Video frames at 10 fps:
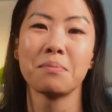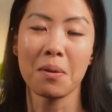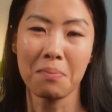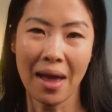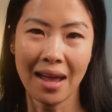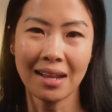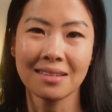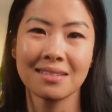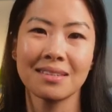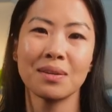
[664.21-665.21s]
My
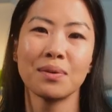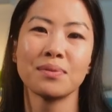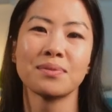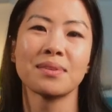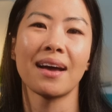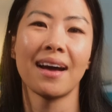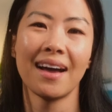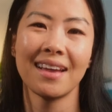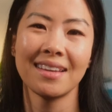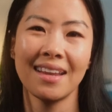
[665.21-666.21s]
panning skills
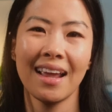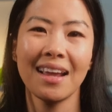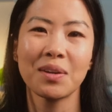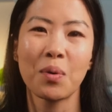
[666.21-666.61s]
need